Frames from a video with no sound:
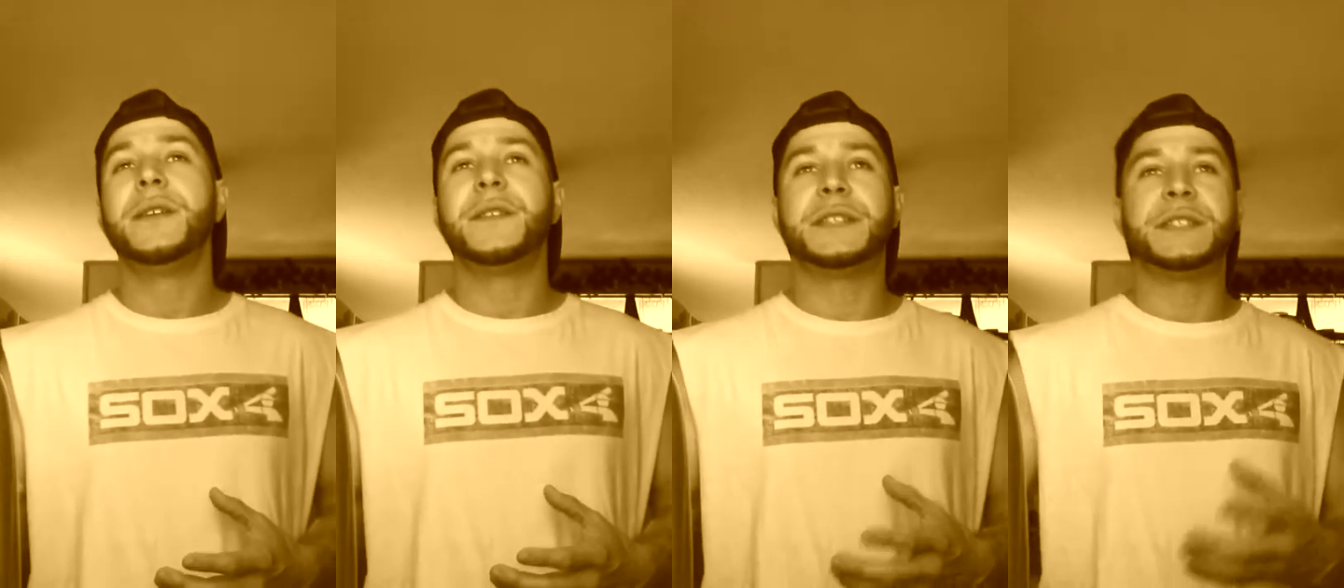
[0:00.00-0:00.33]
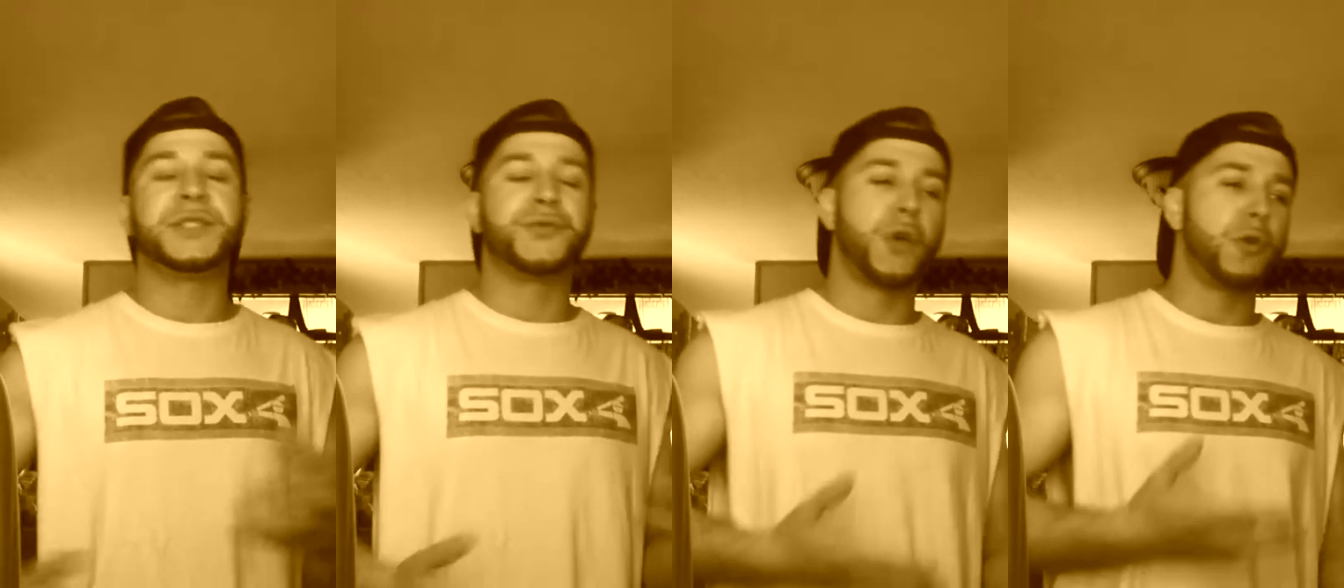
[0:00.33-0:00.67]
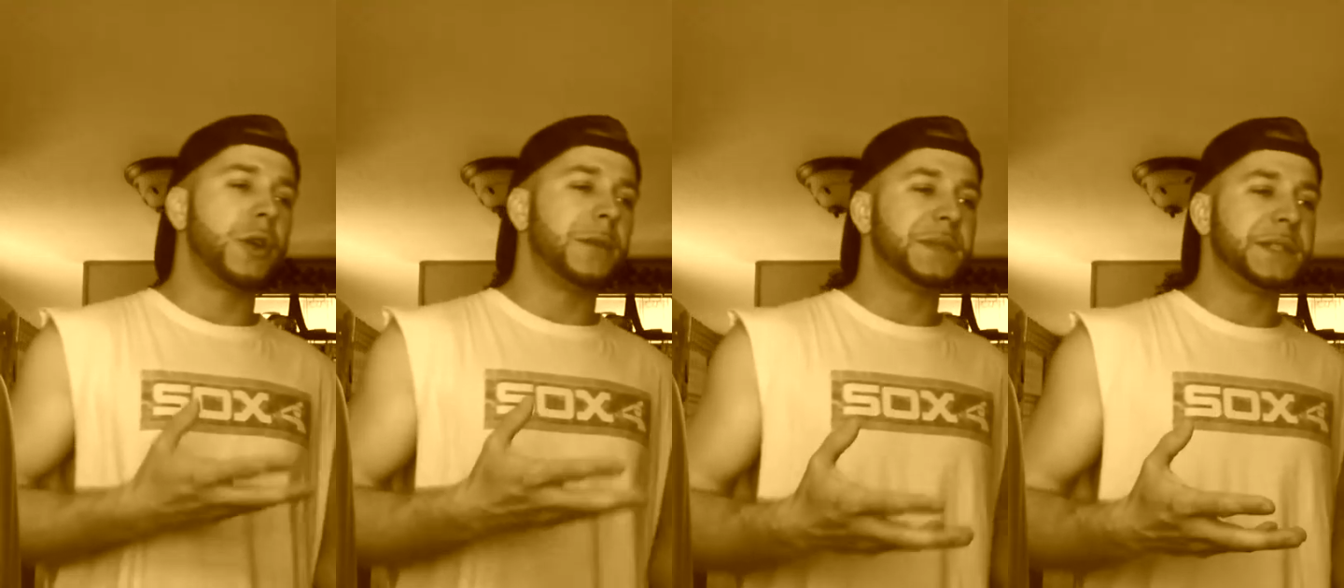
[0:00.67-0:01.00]
This is
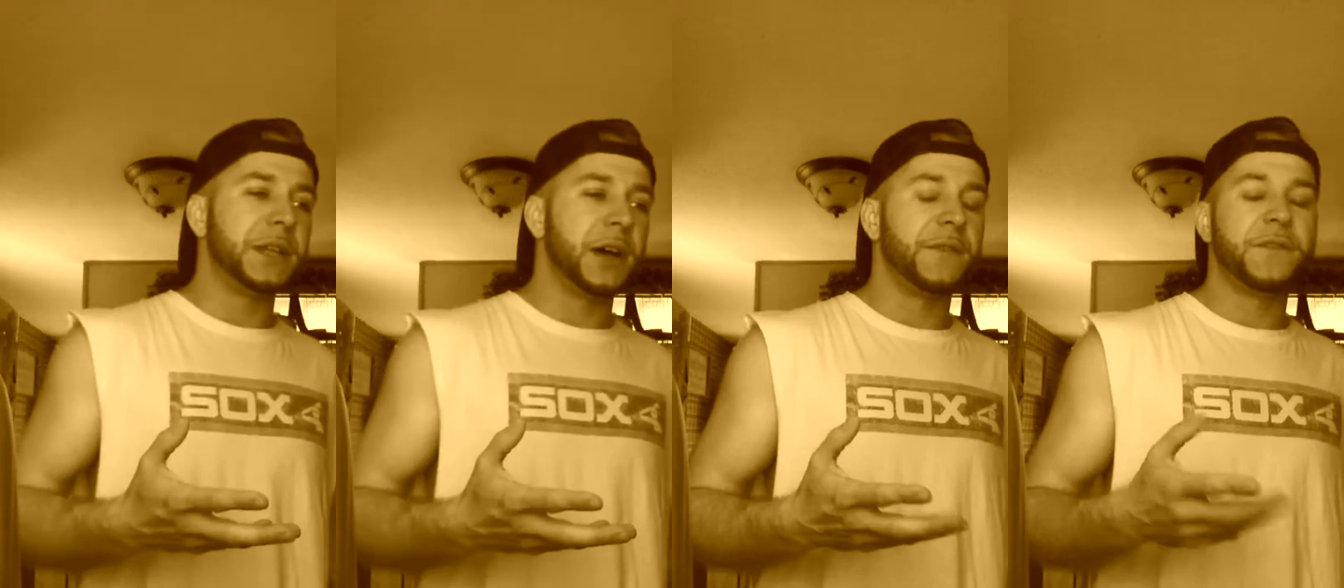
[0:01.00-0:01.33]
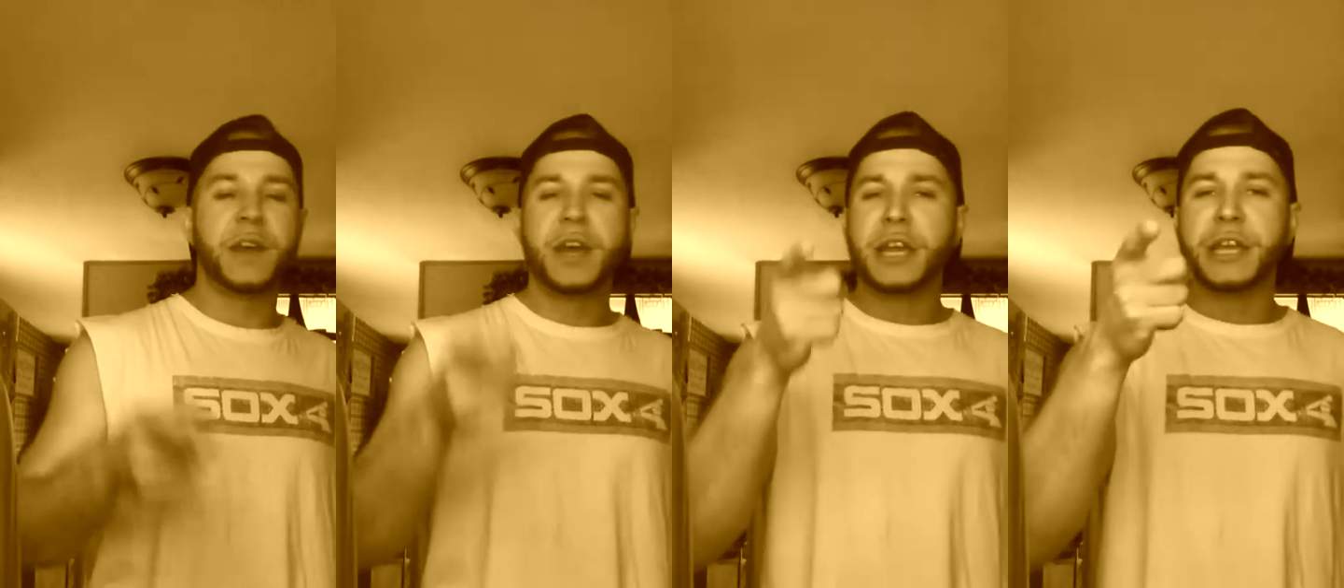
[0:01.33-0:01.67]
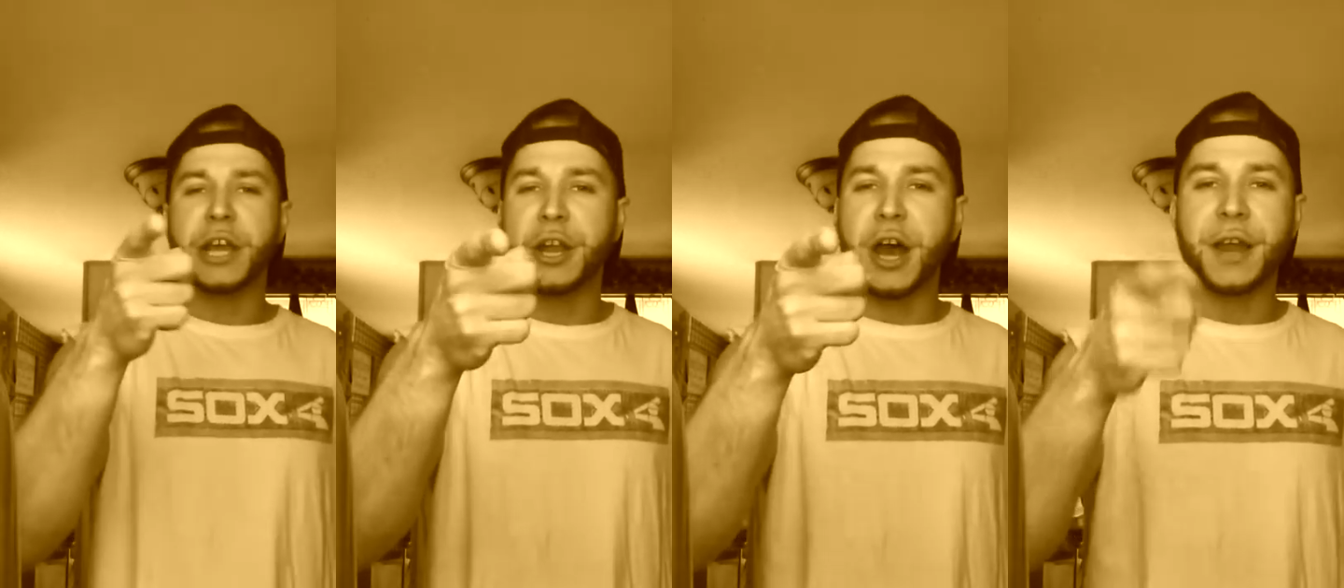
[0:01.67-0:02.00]
grown up stuff.
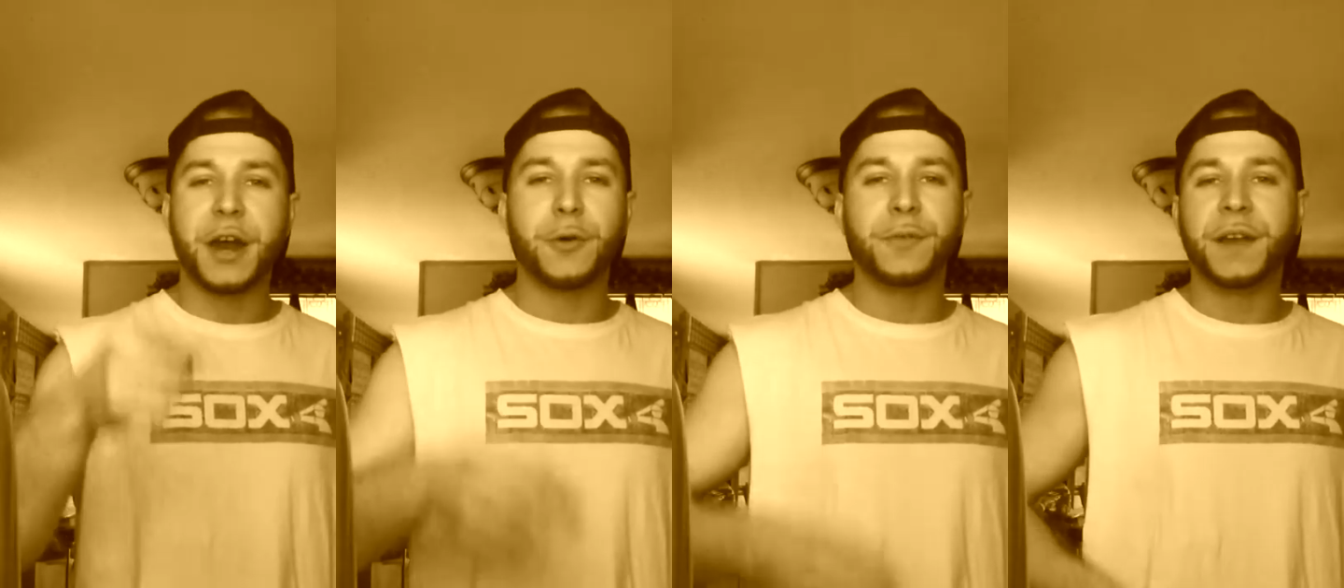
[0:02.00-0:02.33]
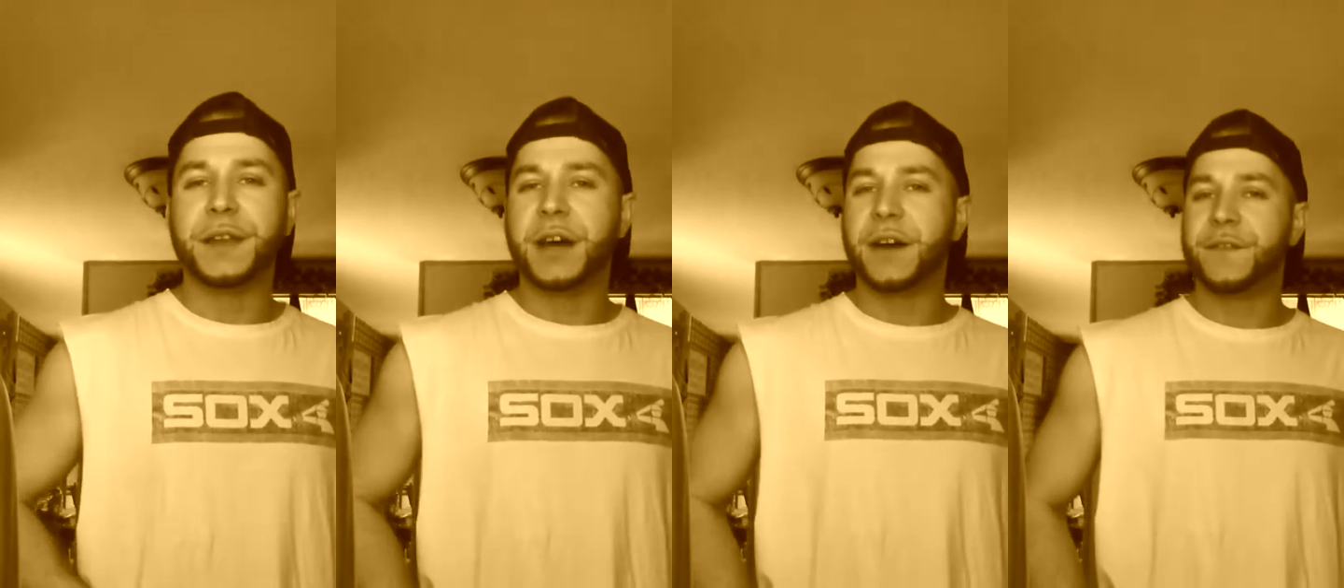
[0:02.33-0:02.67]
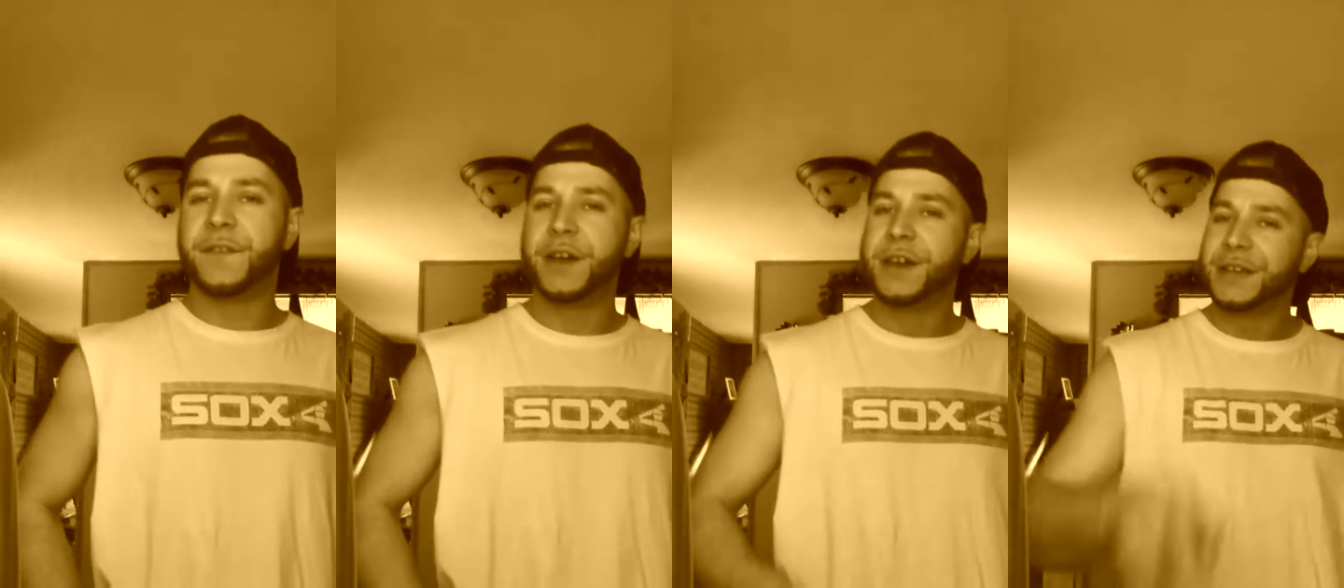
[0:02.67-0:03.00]
You're not old
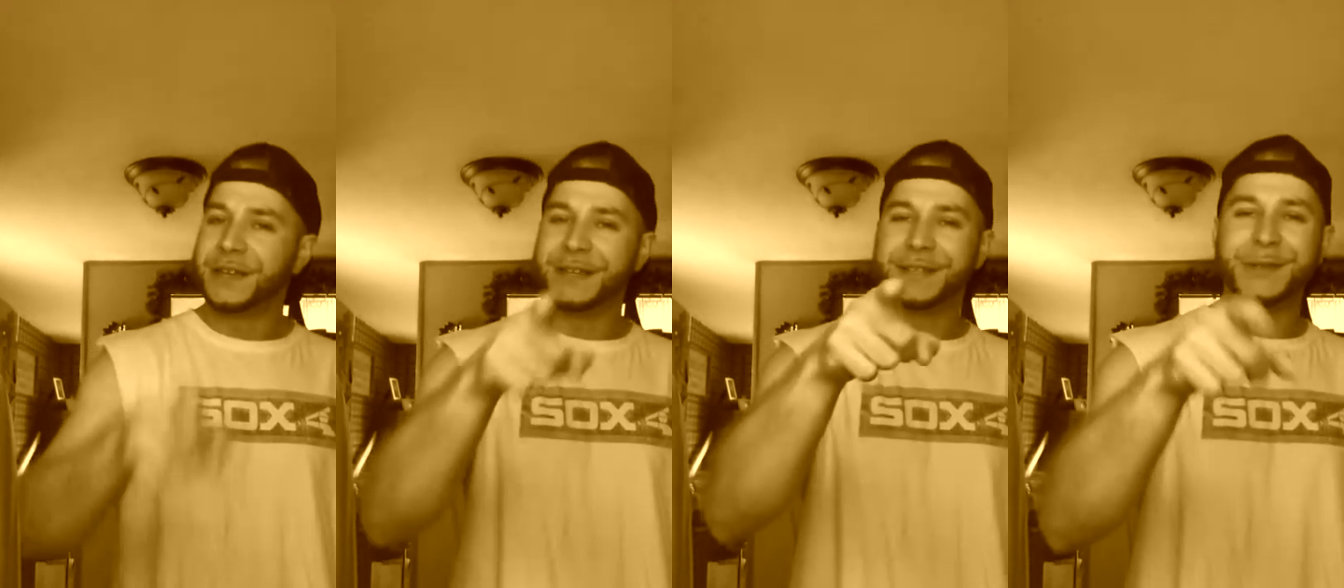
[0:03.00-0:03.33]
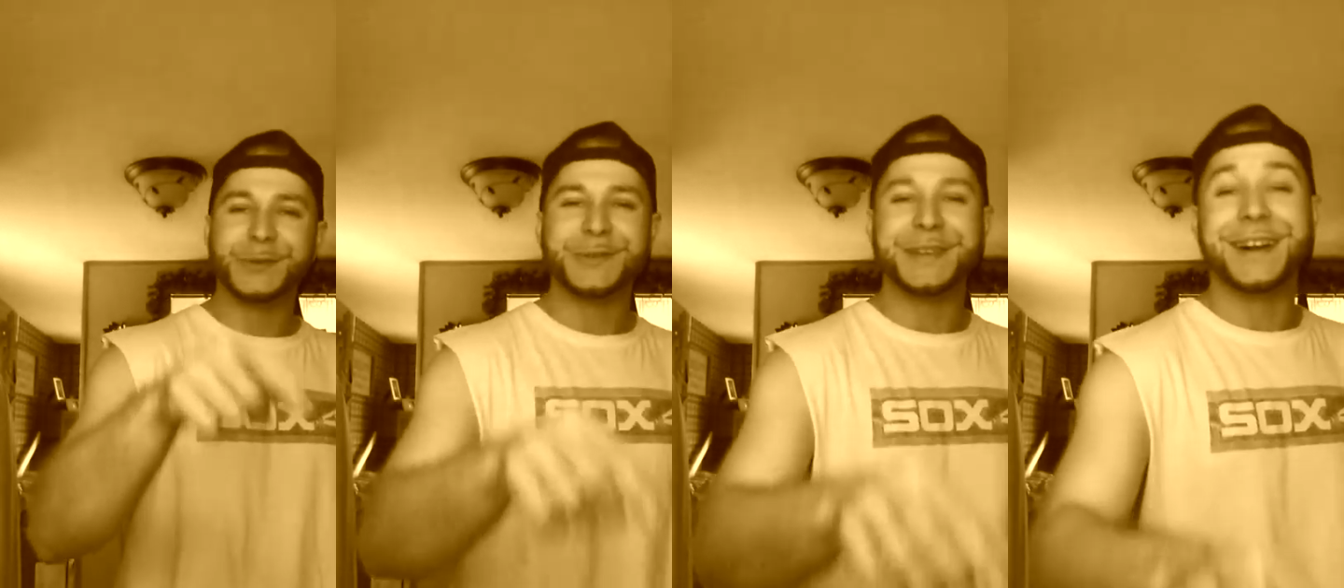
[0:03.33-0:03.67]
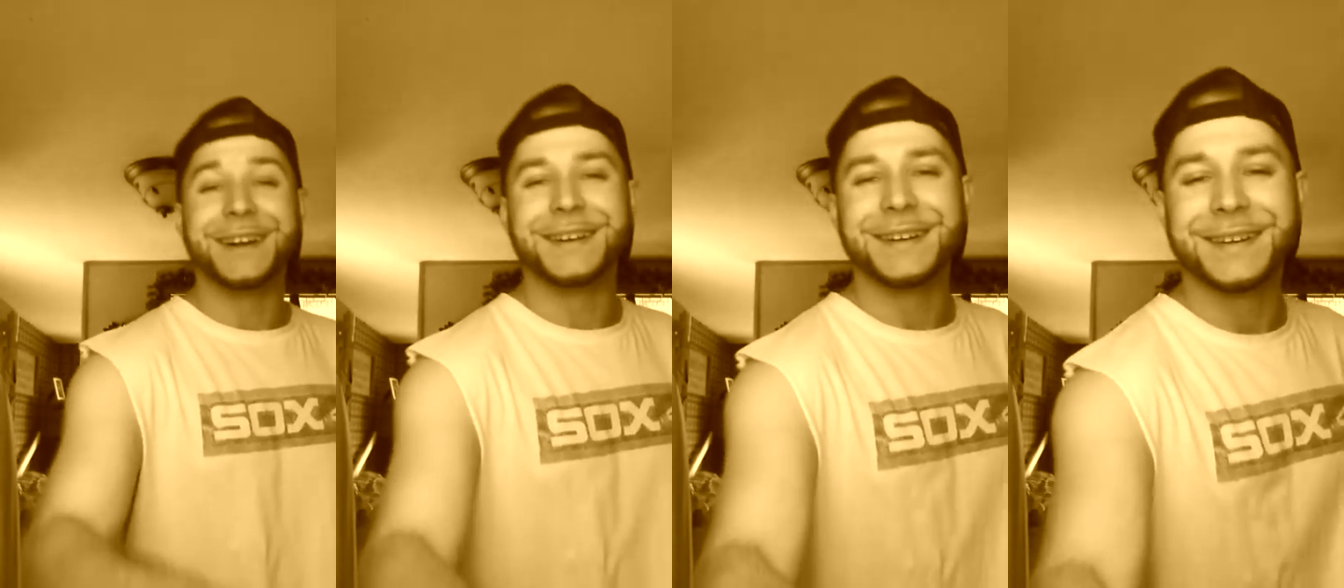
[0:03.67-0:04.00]
enough. You're too
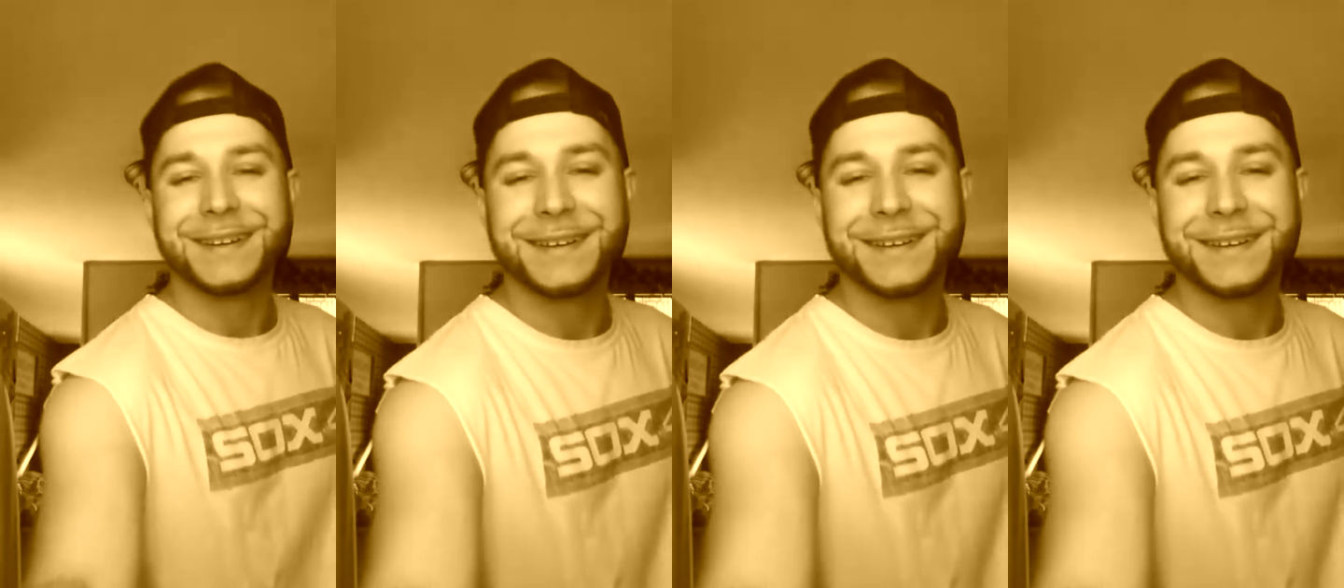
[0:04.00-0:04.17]
young.